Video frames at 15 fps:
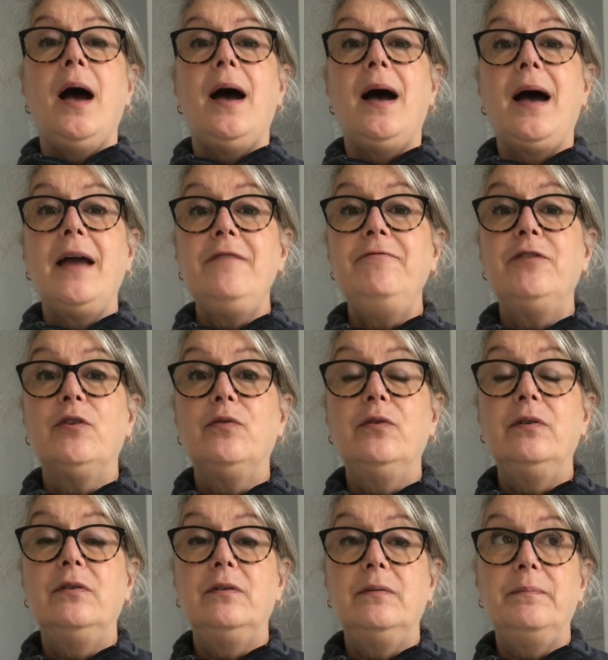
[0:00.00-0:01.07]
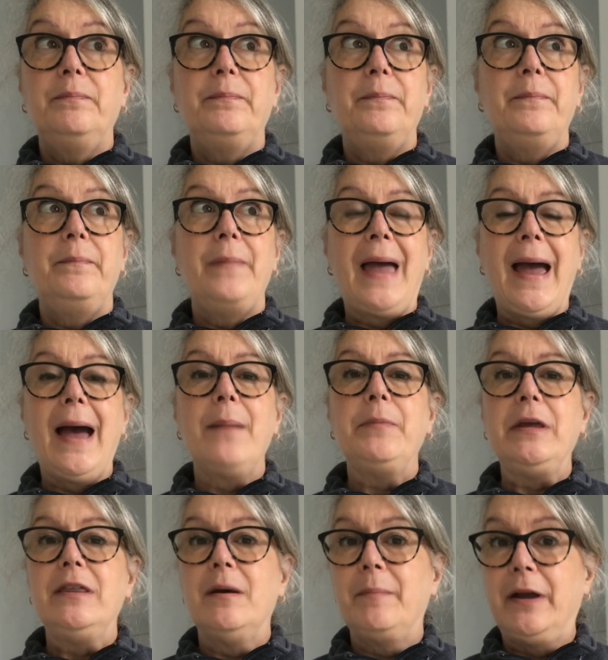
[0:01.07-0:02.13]
I feel happy
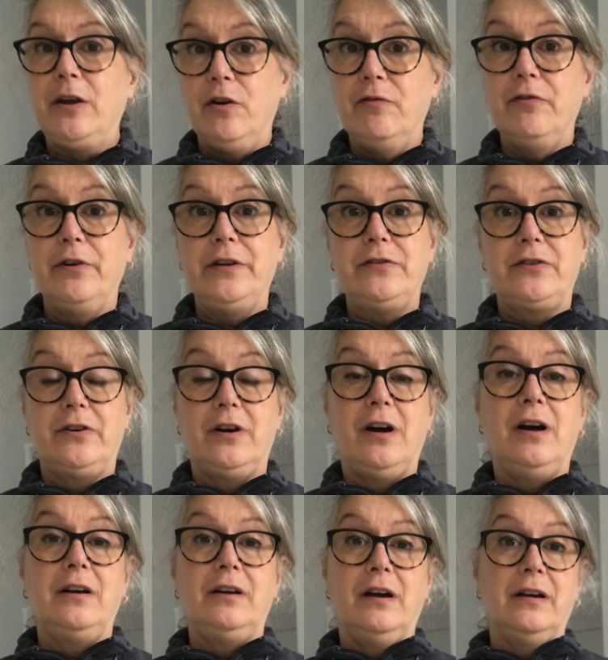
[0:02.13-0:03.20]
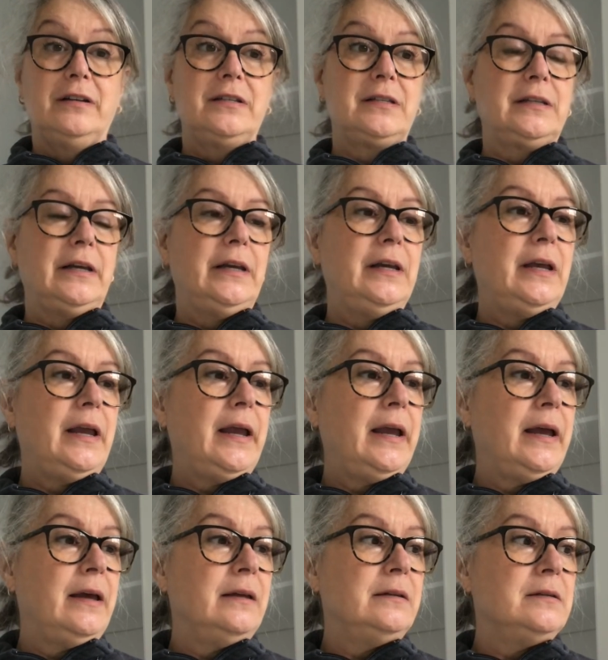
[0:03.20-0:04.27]
that my ovaries are gone, honestly.
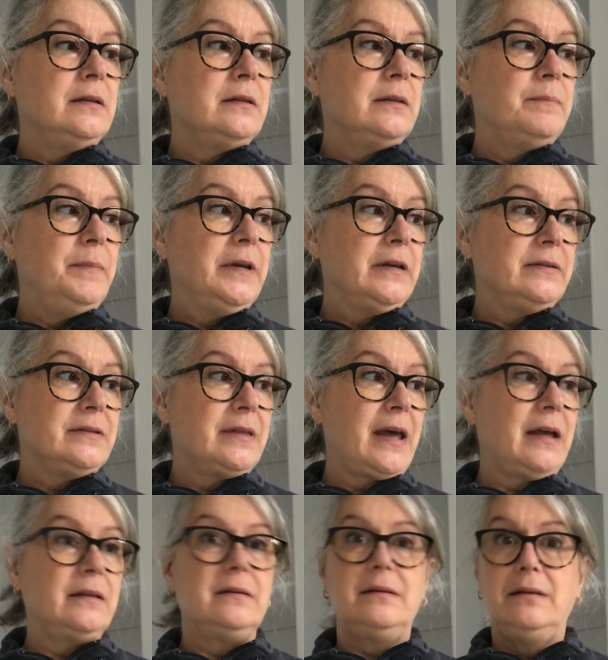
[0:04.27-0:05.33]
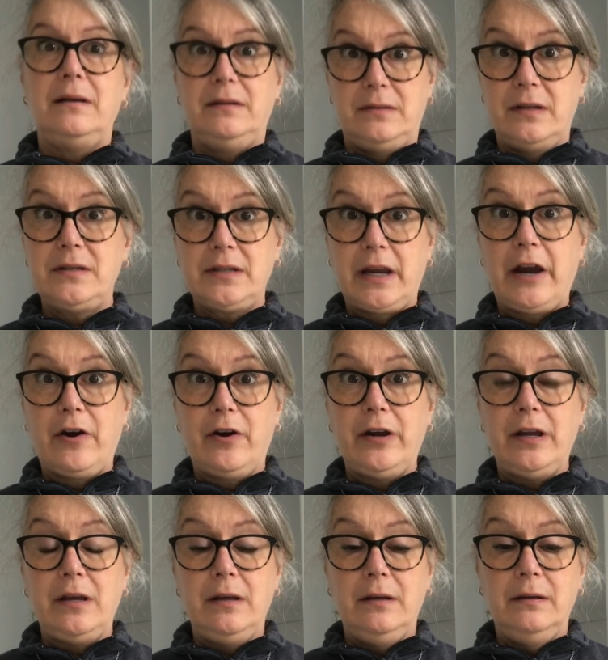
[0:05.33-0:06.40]
And because that is a
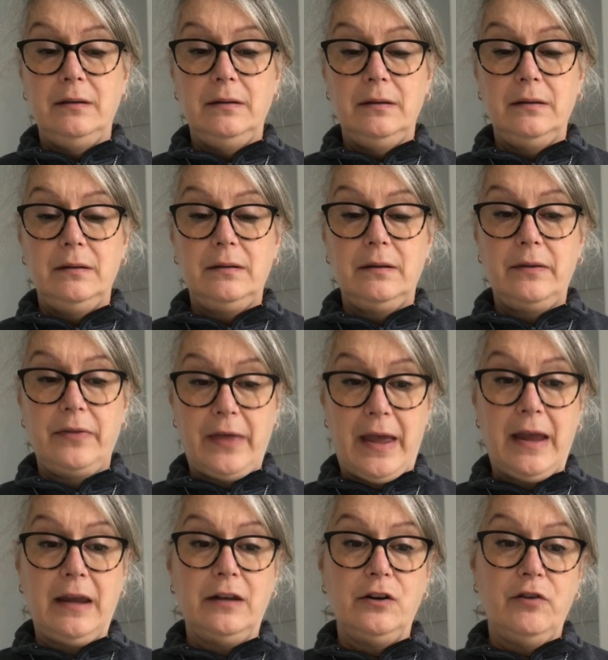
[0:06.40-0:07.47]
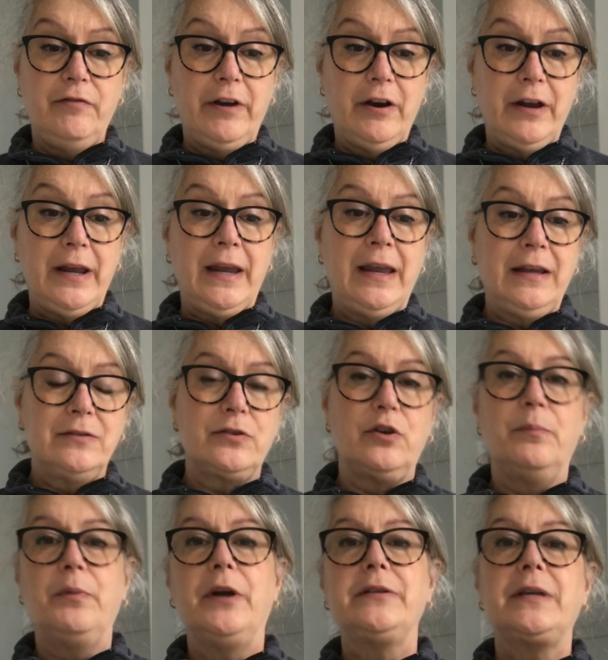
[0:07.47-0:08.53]
scary thing. And ovarian cancer and
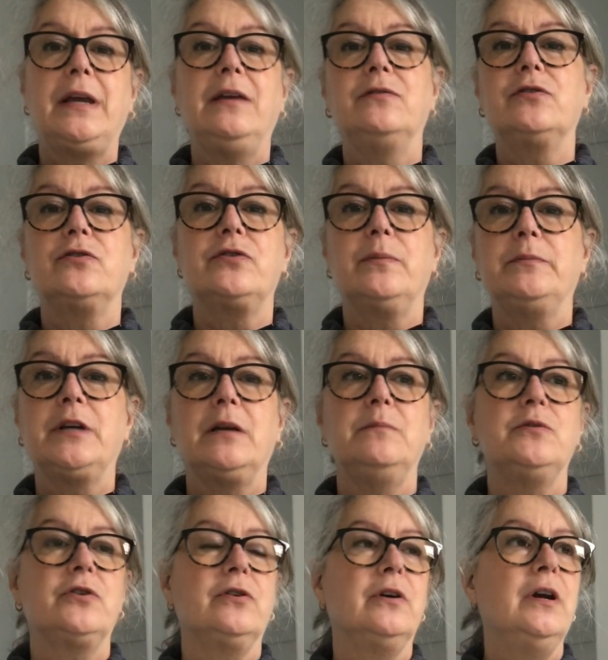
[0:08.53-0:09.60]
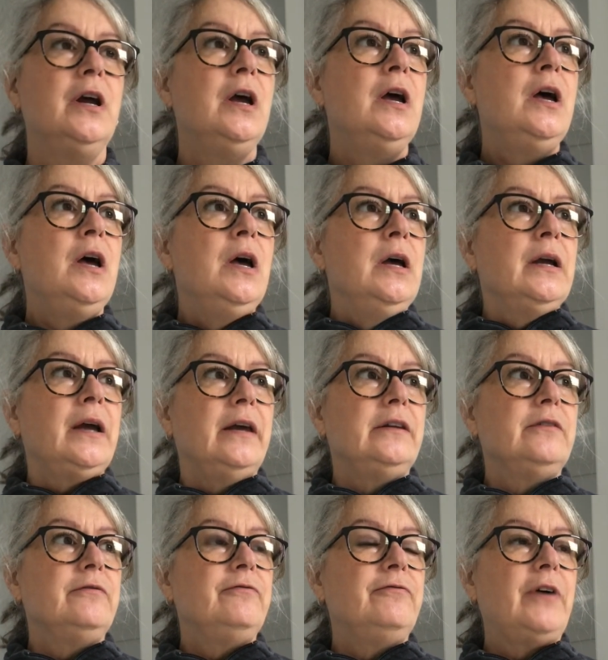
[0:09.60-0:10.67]
breast cancer sometimes are kind of